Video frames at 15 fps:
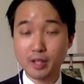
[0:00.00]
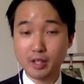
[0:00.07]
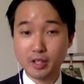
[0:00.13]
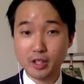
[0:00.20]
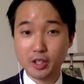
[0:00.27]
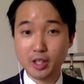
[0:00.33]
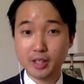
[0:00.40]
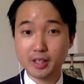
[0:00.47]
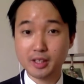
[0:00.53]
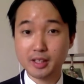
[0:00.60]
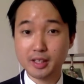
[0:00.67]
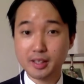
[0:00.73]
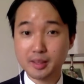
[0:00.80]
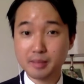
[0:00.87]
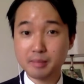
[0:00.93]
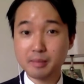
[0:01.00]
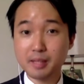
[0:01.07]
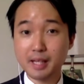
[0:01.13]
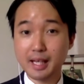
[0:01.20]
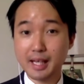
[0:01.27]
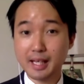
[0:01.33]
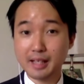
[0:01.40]
the United Kingdom
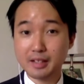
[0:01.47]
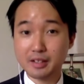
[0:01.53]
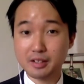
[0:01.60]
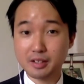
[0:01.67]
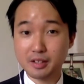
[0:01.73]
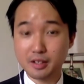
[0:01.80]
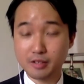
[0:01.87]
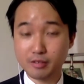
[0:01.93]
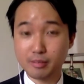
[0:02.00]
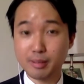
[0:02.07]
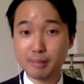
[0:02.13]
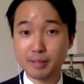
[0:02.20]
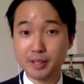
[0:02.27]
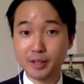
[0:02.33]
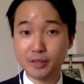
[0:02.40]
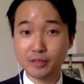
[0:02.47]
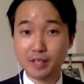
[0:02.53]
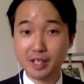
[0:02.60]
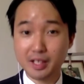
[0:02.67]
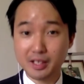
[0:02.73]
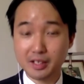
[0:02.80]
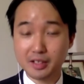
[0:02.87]
and the Republic of
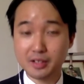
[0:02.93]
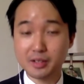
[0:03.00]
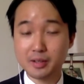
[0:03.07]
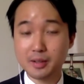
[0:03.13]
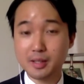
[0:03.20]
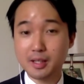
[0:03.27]
Ireland.